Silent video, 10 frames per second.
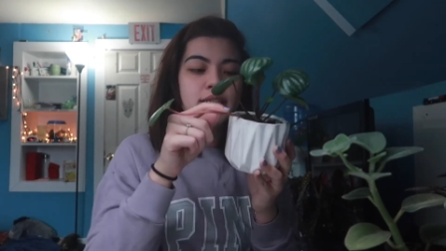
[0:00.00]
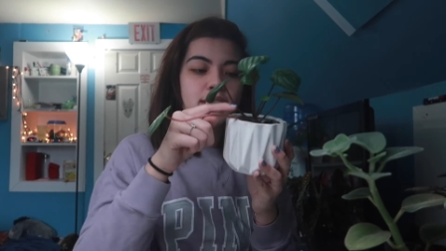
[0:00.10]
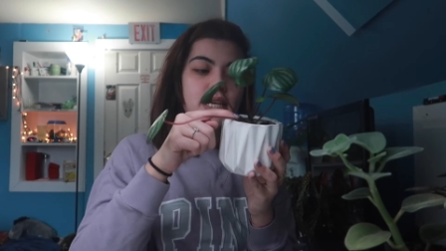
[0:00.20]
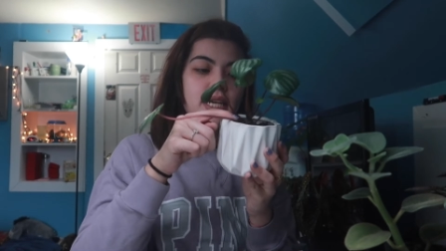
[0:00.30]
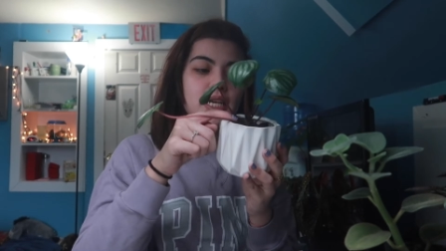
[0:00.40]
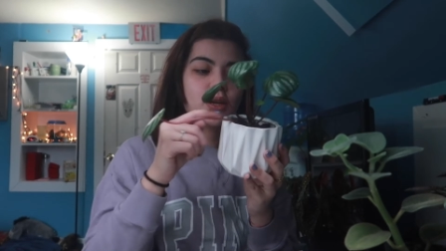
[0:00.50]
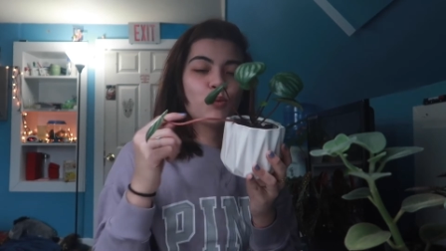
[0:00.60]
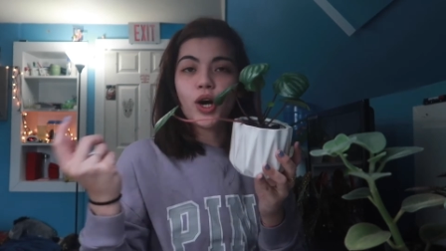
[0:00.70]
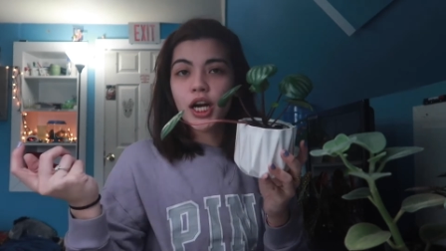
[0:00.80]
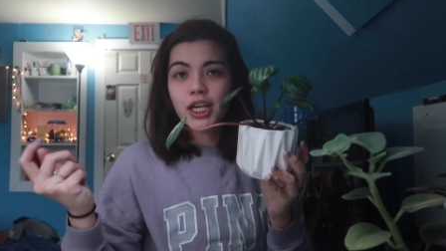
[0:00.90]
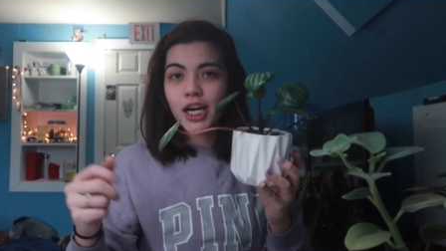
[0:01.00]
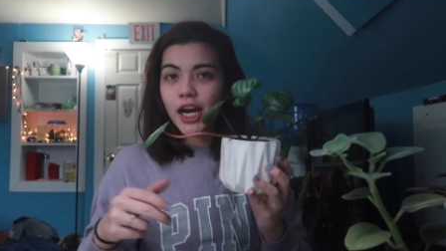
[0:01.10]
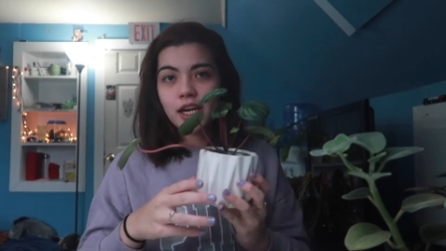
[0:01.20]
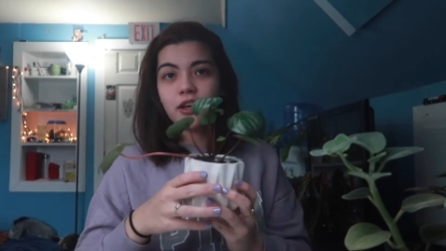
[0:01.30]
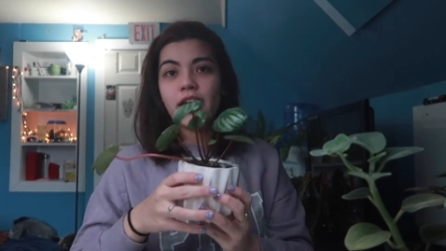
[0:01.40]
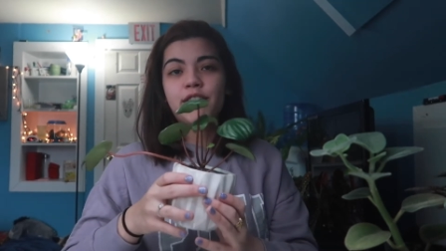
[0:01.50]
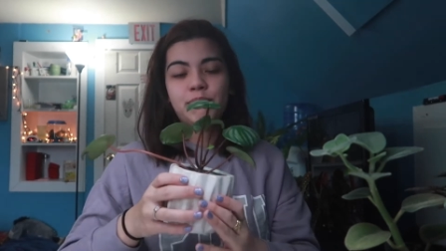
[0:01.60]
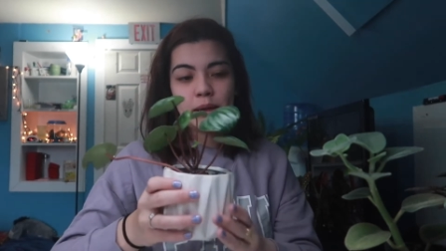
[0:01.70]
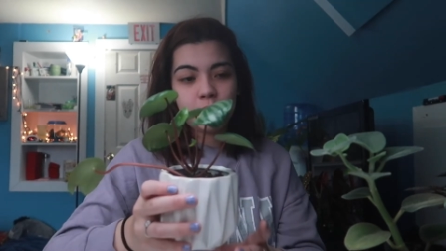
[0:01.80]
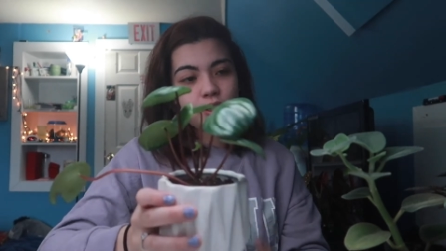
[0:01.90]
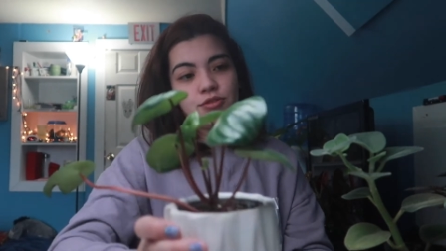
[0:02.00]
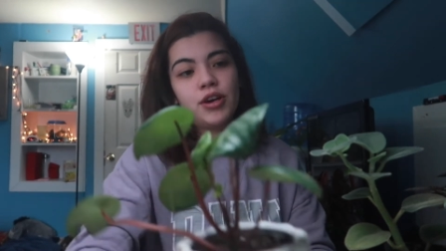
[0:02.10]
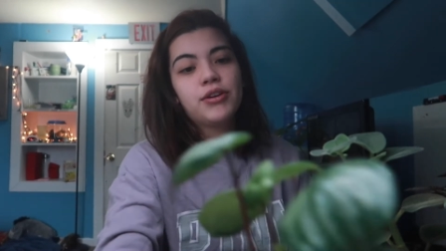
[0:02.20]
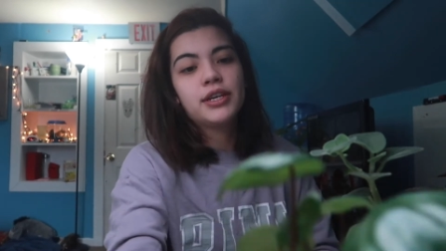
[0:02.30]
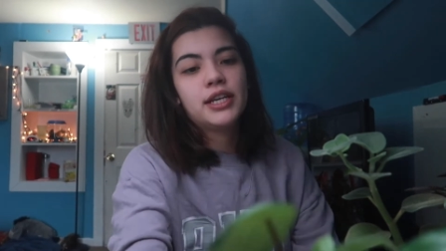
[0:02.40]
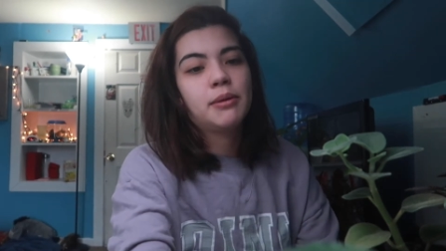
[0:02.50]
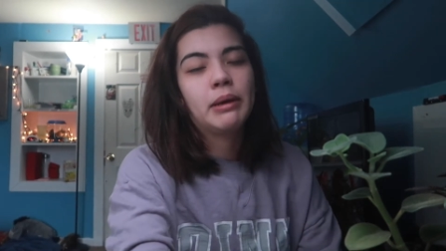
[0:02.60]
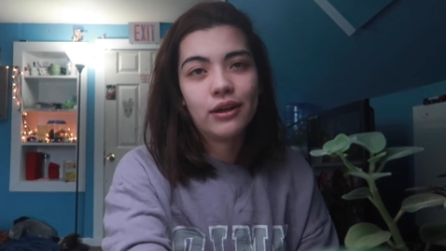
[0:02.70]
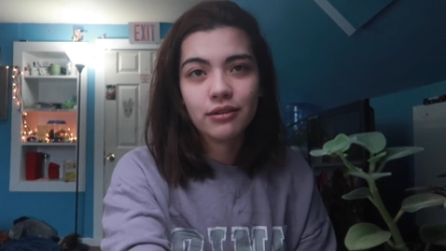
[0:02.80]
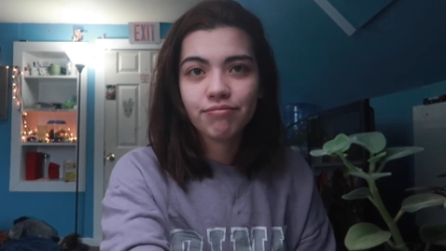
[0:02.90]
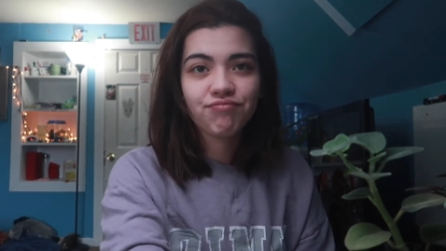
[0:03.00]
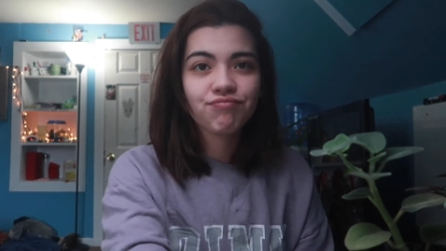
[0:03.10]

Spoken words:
stick it in water, and you'll have babies growing in about